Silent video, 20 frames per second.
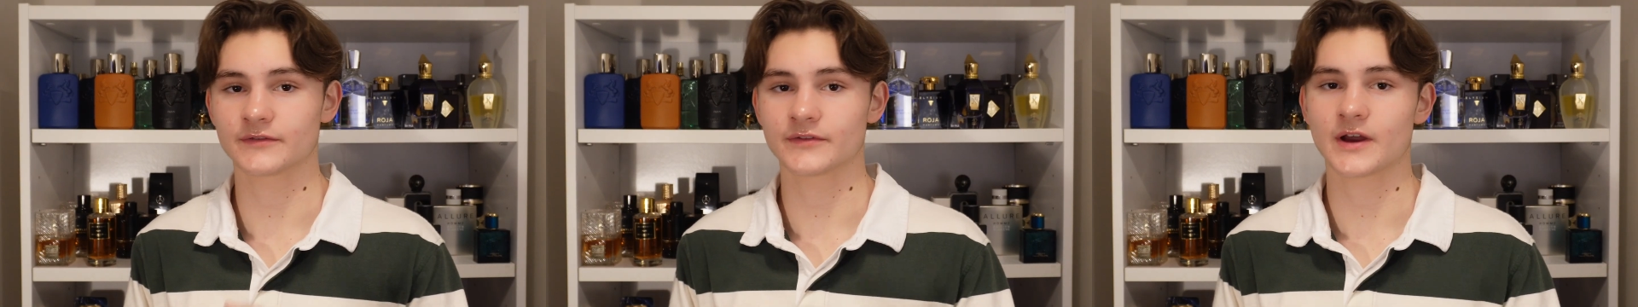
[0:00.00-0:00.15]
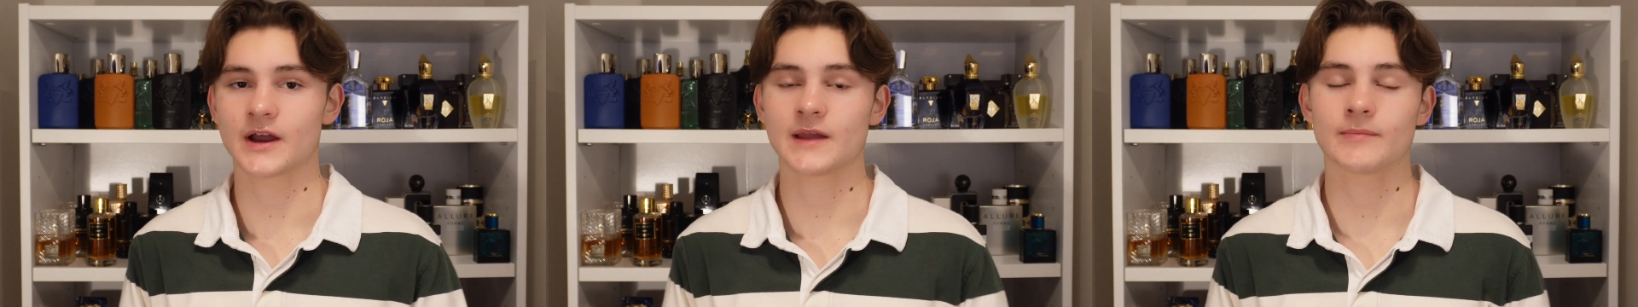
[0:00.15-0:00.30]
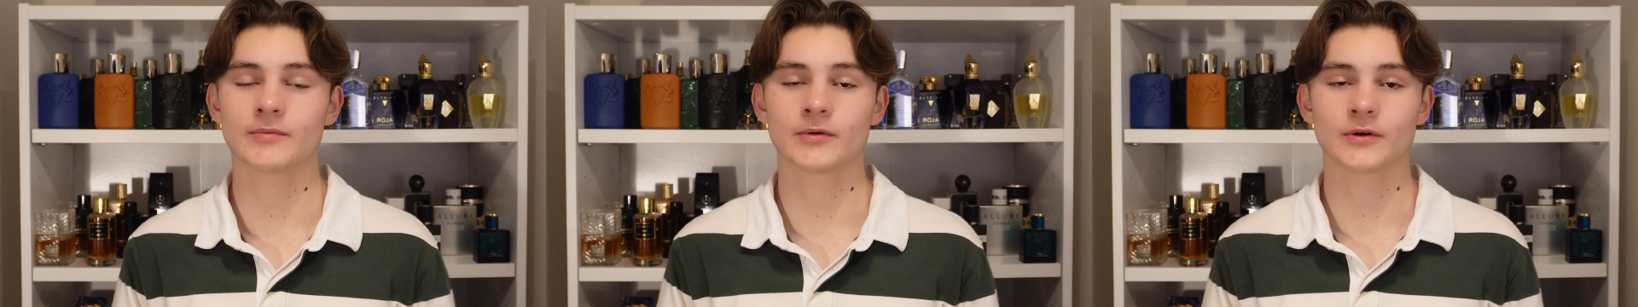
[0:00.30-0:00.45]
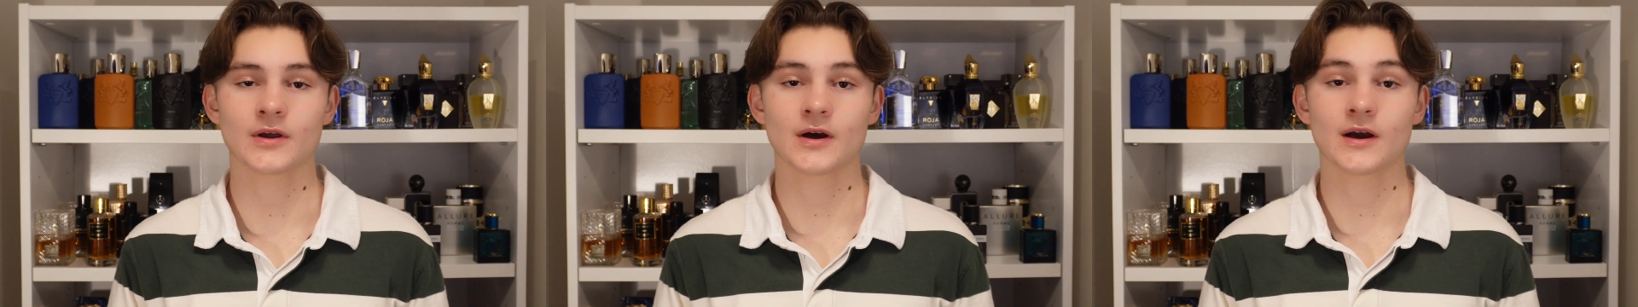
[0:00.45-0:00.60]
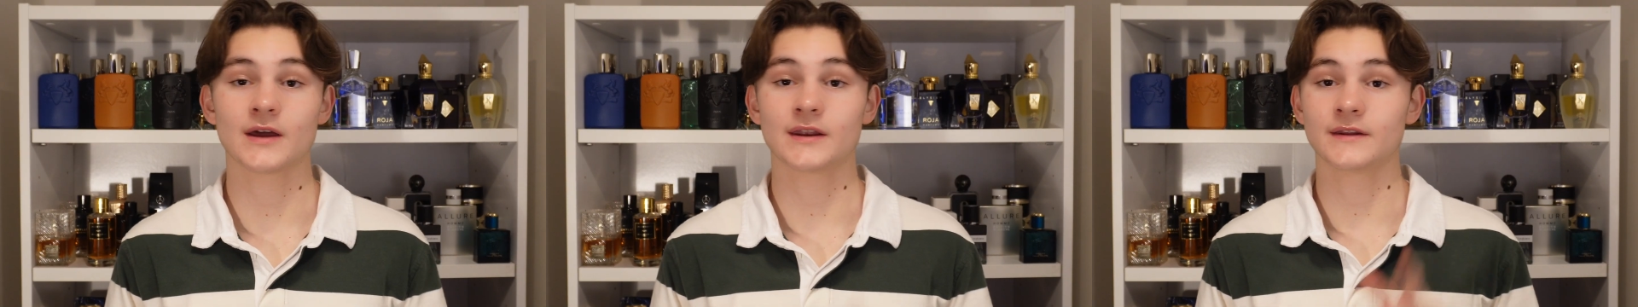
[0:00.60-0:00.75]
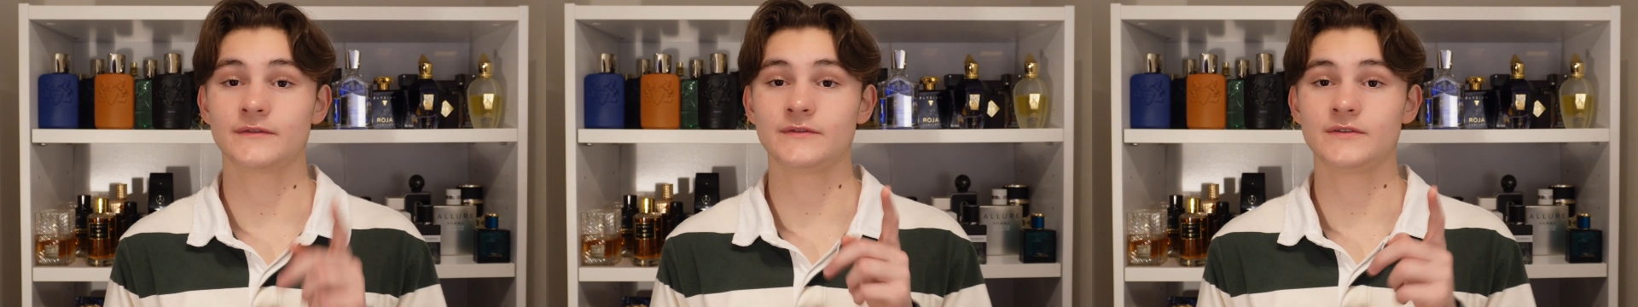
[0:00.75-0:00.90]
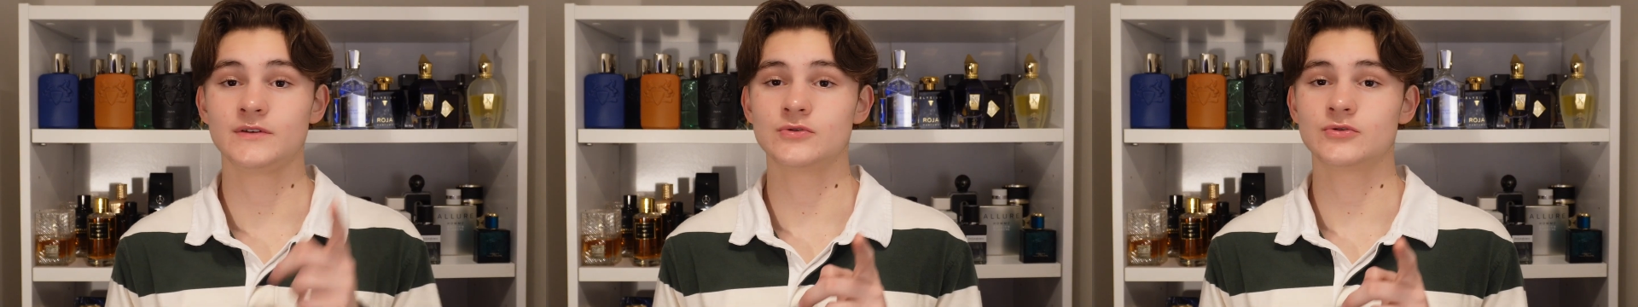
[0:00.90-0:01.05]
the hype or not and
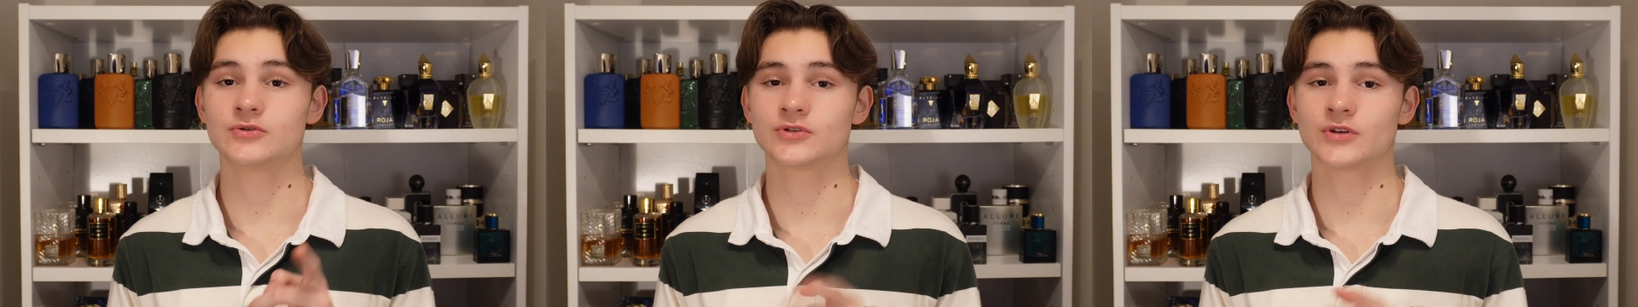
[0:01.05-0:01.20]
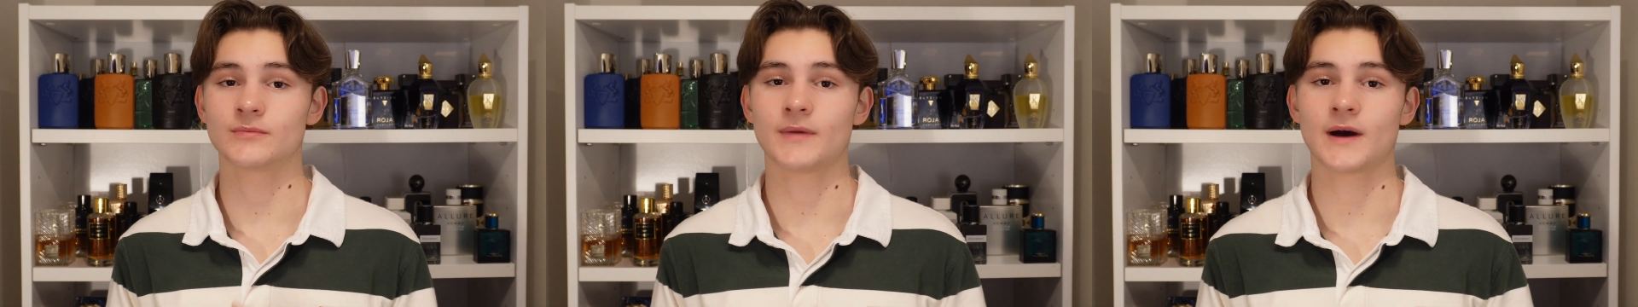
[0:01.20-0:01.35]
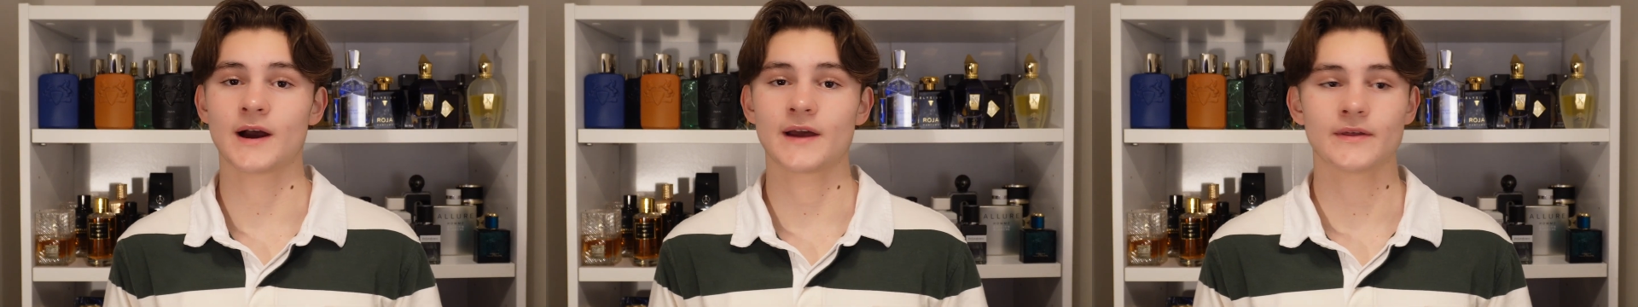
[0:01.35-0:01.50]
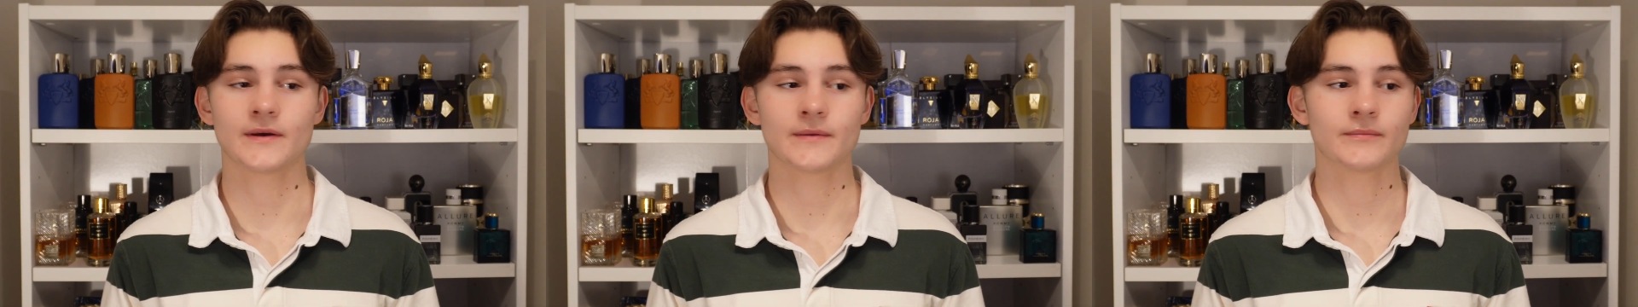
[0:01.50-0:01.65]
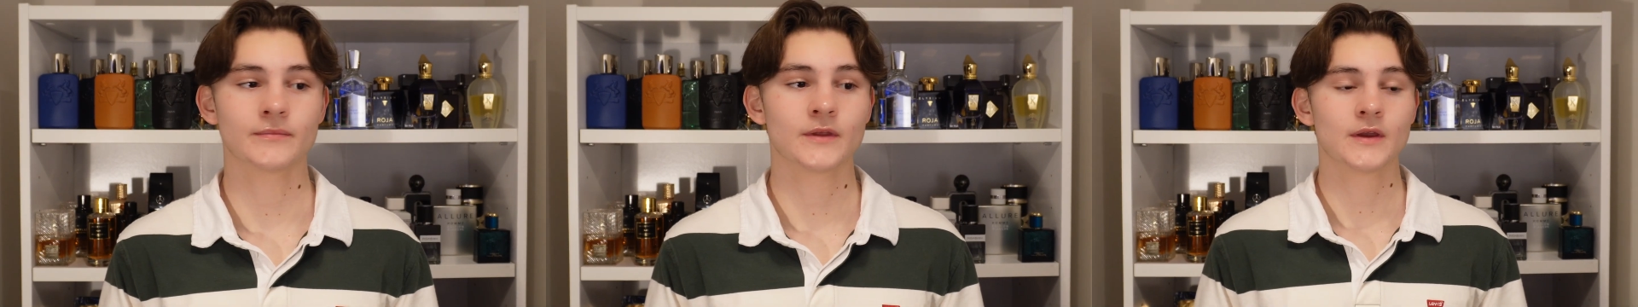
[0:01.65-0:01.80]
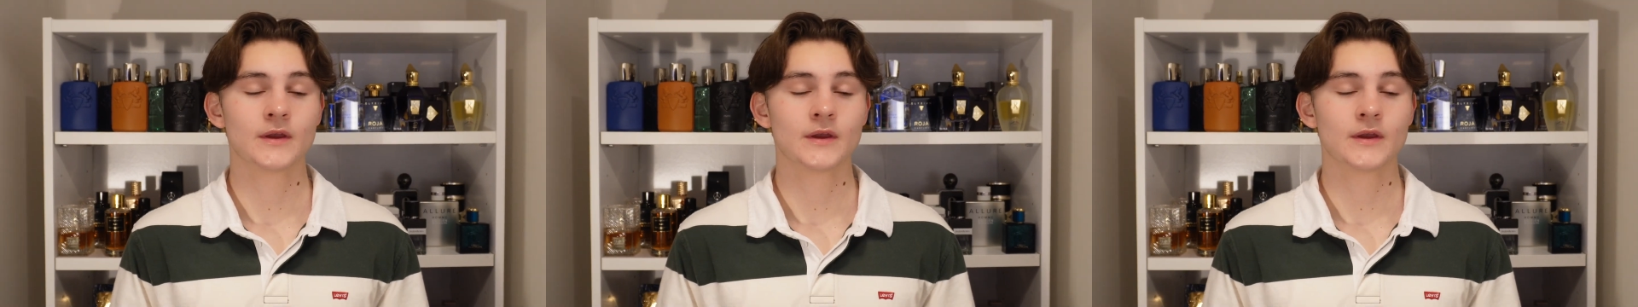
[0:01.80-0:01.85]
if you should buy them.